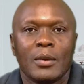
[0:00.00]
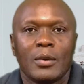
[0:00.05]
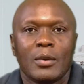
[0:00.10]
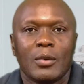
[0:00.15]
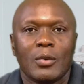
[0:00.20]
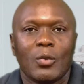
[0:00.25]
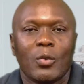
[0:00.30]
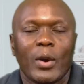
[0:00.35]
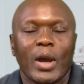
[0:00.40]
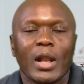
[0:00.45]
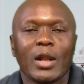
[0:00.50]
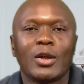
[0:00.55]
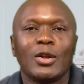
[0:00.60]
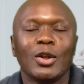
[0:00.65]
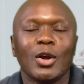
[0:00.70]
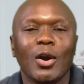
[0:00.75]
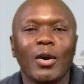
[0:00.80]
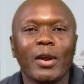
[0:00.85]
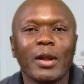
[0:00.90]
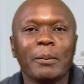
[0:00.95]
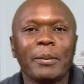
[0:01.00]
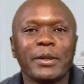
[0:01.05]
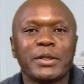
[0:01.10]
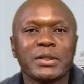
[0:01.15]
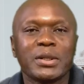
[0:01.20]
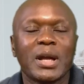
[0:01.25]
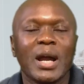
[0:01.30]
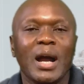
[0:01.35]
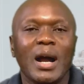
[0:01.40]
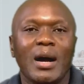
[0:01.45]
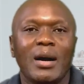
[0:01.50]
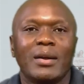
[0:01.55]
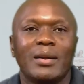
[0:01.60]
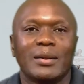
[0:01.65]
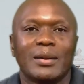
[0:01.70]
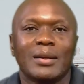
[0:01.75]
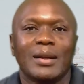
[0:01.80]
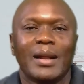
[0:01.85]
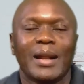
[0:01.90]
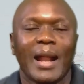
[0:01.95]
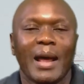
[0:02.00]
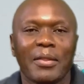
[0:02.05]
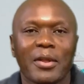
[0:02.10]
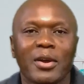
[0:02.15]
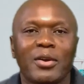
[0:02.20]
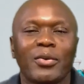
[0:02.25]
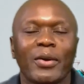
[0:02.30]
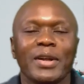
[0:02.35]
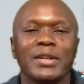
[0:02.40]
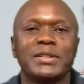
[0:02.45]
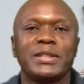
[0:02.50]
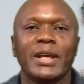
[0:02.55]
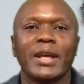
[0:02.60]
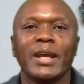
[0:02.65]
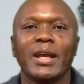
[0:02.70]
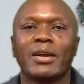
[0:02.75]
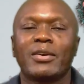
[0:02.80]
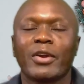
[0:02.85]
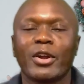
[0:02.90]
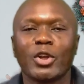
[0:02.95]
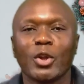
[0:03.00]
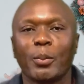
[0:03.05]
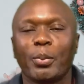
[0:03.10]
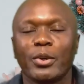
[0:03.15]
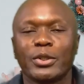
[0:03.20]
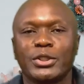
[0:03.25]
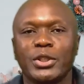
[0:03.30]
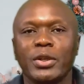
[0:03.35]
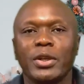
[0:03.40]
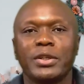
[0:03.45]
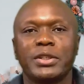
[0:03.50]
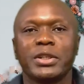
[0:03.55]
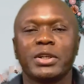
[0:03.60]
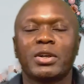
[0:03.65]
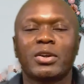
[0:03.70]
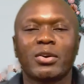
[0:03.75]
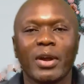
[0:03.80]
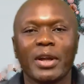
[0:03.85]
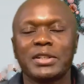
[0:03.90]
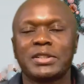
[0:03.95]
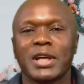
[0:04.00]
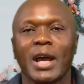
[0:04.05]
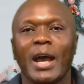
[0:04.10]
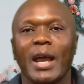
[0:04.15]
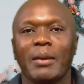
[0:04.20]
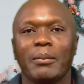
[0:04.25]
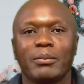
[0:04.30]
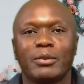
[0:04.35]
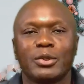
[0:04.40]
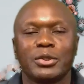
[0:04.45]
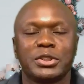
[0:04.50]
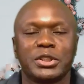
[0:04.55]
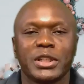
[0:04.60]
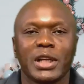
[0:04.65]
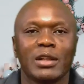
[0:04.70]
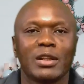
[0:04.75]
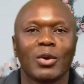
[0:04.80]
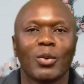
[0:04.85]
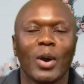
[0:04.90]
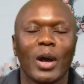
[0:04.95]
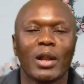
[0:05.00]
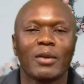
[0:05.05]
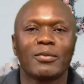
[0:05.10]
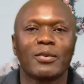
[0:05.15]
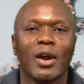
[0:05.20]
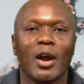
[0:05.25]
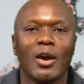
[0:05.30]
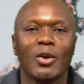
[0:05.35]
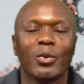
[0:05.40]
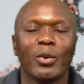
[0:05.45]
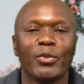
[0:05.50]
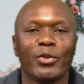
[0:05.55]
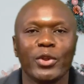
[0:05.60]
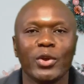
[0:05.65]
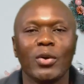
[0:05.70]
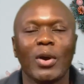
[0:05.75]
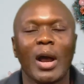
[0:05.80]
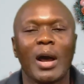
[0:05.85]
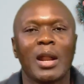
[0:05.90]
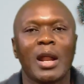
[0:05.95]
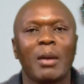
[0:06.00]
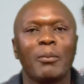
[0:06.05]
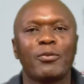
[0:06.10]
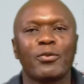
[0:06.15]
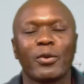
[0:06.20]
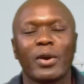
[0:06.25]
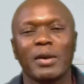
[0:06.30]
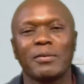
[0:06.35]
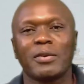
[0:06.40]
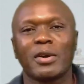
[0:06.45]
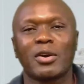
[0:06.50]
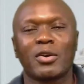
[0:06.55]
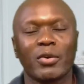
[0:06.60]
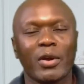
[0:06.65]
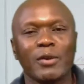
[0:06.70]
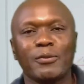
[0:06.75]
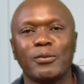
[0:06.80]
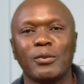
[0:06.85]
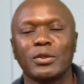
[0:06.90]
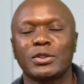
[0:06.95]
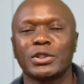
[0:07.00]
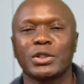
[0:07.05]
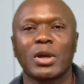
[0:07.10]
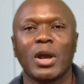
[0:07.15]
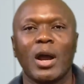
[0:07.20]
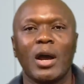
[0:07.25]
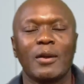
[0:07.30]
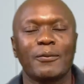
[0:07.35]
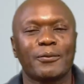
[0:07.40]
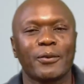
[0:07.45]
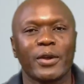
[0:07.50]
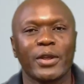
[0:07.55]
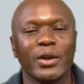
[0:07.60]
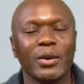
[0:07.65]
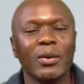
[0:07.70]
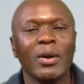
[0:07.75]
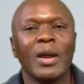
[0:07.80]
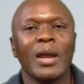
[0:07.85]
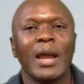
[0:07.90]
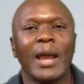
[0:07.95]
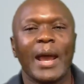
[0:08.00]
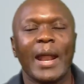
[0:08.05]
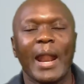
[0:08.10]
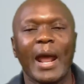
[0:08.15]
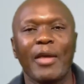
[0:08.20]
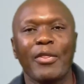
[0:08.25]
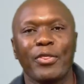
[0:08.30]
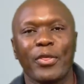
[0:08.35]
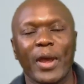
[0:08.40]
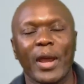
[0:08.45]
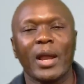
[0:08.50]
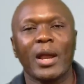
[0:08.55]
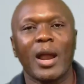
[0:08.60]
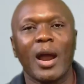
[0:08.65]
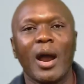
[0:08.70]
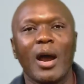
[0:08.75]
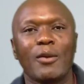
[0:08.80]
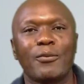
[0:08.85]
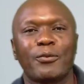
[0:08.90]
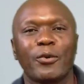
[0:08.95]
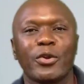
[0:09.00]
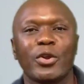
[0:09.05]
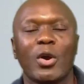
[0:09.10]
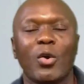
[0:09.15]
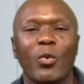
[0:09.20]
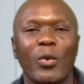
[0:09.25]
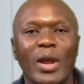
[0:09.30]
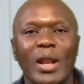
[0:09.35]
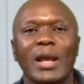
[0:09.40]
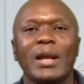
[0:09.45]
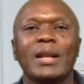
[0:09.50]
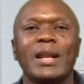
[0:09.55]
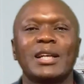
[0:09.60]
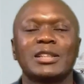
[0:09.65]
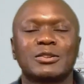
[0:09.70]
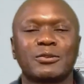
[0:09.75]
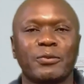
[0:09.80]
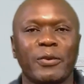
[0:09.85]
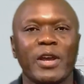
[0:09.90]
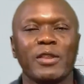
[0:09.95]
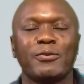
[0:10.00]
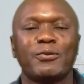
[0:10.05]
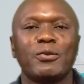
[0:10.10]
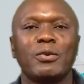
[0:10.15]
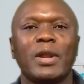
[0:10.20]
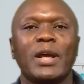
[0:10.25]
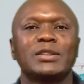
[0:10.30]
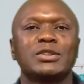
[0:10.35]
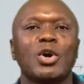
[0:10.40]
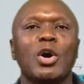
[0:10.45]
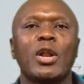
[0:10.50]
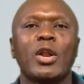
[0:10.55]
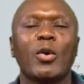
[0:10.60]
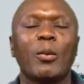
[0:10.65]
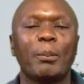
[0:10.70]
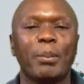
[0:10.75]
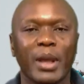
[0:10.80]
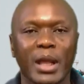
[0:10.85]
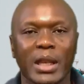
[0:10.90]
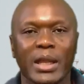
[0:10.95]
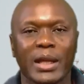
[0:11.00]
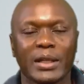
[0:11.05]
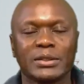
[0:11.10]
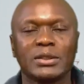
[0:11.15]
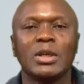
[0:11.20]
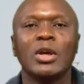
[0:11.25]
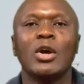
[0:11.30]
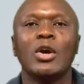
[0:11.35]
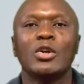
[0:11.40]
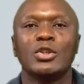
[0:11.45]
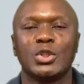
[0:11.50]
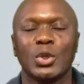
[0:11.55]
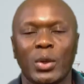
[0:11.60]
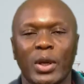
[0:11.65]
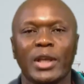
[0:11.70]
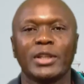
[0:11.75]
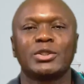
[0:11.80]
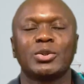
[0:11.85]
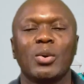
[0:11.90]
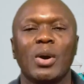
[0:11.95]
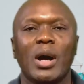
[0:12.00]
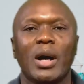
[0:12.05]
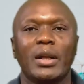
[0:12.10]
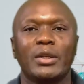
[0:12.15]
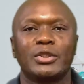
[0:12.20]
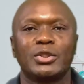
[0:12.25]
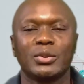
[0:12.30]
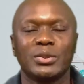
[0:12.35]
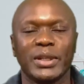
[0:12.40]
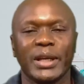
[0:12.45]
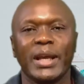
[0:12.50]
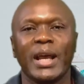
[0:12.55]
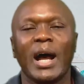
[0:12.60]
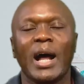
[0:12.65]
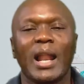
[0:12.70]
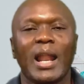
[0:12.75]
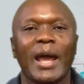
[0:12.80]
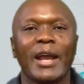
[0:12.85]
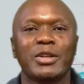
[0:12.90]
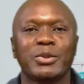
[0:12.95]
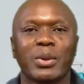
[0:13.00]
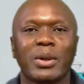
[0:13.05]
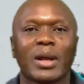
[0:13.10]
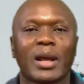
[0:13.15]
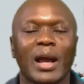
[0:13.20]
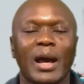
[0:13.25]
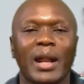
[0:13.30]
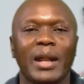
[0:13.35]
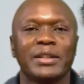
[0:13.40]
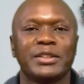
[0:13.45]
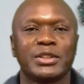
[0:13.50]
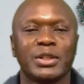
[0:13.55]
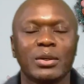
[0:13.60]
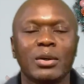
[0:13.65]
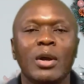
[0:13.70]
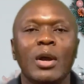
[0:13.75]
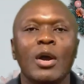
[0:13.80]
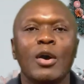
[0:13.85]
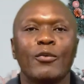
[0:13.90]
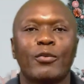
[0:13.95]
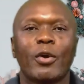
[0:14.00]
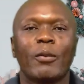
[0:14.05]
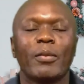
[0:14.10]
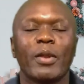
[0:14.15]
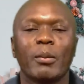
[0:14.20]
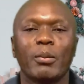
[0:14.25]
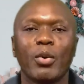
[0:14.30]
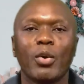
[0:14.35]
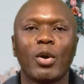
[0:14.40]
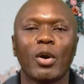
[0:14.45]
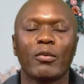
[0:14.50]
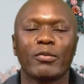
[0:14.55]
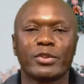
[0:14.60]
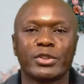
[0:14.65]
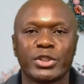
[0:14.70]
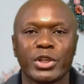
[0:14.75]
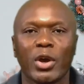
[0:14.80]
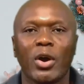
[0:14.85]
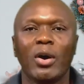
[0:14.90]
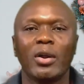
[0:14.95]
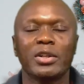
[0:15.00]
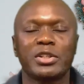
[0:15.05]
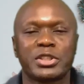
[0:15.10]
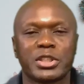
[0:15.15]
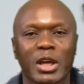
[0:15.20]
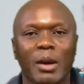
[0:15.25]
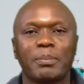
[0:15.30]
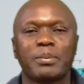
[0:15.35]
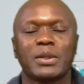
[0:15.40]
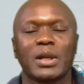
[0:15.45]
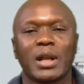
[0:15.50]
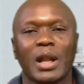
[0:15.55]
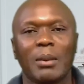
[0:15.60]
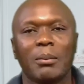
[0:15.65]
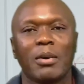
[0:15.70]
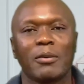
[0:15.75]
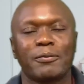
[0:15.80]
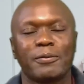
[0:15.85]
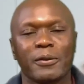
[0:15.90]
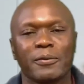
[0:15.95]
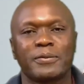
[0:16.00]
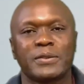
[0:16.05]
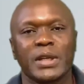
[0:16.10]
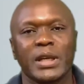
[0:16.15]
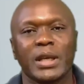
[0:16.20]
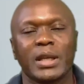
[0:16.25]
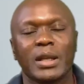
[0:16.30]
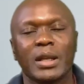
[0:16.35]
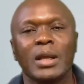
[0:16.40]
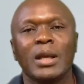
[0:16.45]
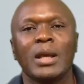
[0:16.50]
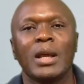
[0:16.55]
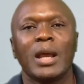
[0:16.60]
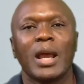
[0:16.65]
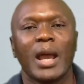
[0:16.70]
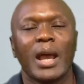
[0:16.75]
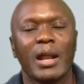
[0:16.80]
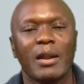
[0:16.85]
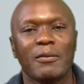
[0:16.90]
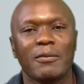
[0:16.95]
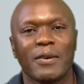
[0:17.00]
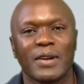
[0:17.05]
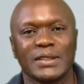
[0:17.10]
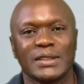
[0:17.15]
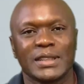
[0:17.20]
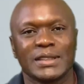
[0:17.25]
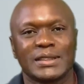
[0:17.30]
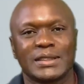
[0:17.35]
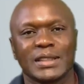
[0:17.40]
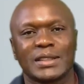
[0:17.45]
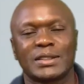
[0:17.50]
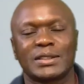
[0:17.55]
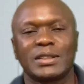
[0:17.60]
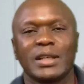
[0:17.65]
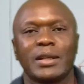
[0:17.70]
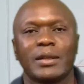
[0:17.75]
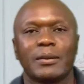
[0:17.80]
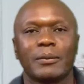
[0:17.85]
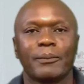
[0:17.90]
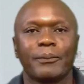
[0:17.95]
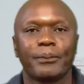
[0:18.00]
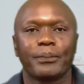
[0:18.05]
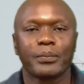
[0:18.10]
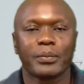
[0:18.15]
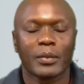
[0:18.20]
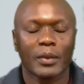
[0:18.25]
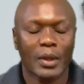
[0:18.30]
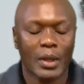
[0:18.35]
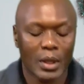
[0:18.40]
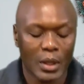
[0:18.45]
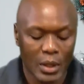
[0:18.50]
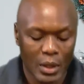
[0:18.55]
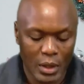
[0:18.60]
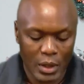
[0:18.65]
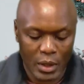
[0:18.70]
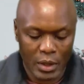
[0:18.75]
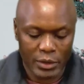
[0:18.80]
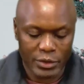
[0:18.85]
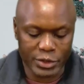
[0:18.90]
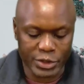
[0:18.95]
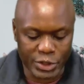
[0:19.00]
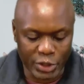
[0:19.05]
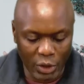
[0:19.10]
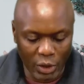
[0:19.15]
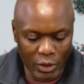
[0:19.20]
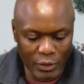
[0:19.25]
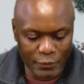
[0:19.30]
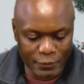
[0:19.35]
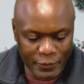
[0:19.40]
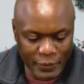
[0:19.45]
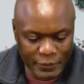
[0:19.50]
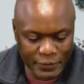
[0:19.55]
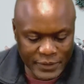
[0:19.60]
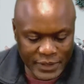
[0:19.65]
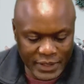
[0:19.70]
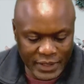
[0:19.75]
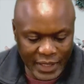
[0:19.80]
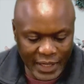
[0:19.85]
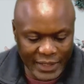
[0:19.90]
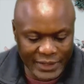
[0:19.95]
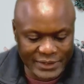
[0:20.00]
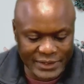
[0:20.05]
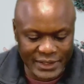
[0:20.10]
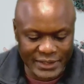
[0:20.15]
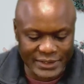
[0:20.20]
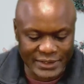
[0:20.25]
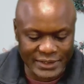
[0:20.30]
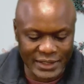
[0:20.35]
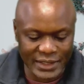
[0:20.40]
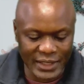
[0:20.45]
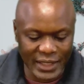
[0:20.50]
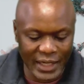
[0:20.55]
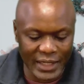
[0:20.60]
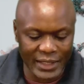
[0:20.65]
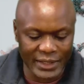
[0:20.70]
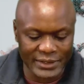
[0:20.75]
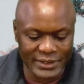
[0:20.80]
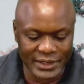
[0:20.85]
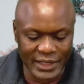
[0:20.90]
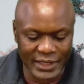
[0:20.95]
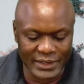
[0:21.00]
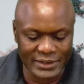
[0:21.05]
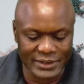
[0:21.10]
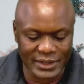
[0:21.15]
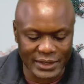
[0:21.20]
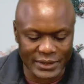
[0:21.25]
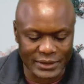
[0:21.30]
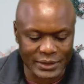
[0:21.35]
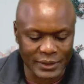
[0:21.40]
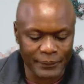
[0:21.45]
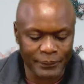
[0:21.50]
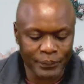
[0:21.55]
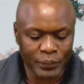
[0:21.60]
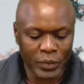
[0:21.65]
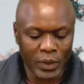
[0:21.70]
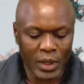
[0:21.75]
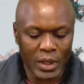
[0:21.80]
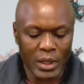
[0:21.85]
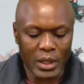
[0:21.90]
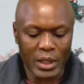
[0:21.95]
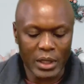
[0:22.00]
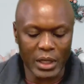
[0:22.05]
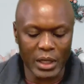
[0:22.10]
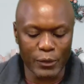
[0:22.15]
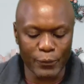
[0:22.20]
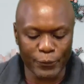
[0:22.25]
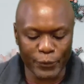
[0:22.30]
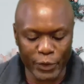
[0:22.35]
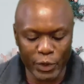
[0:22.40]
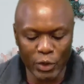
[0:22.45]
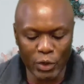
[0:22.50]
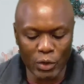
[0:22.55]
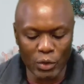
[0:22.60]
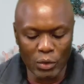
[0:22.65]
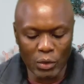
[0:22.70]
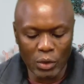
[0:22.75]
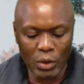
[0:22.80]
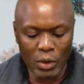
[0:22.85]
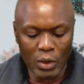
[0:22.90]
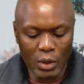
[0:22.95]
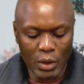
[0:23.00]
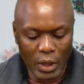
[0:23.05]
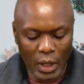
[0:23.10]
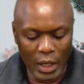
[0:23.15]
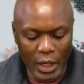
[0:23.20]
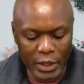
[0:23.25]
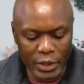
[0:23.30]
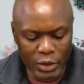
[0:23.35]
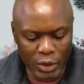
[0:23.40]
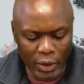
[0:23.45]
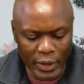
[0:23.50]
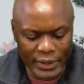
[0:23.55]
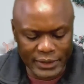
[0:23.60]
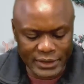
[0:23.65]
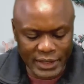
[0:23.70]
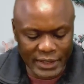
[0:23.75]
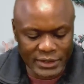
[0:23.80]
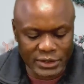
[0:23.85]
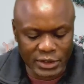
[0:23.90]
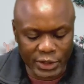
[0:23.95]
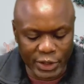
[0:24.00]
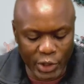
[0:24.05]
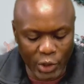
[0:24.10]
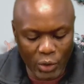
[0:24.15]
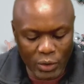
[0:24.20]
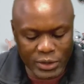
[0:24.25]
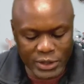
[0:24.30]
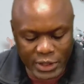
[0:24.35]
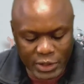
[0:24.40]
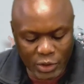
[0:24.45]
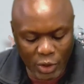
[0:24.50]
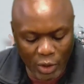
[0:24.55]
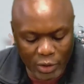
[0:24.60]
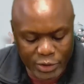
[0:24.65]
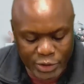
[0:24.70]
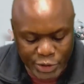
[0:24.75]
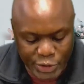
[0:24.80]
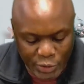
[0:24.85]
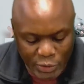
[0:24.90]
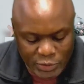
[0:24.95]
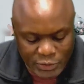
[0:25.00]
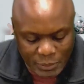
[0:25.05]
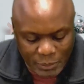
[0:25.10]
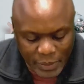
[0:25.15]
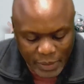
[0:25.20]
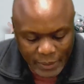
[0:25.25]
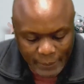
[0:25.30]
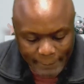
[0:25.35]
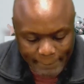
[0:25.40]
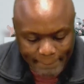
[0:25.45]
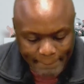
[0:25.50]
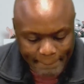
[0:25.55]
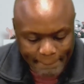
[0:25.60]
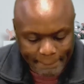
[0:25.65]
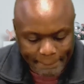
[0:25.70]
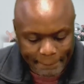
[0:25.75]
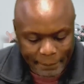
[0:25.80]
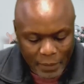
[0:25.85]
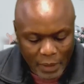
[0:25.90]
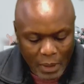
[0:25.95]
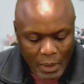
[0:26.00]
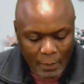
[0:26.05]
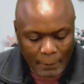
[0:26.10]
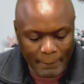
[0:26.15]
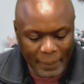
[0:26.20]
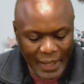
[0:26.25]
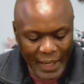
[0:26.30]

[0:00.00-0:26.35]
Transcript: Well, glory be to God. Another great day, great opportunity, great time to share the Word of God with you. And I'm forever grateful to God for you. And I thank God for your willingness, faithfulness, and obedience to His Word. Today, I'd like to encourage you from the book of John, chapter number 15 and verses 16. John 15 and 16, and it says this If you, uh, you know, it says, You did not choose me, but I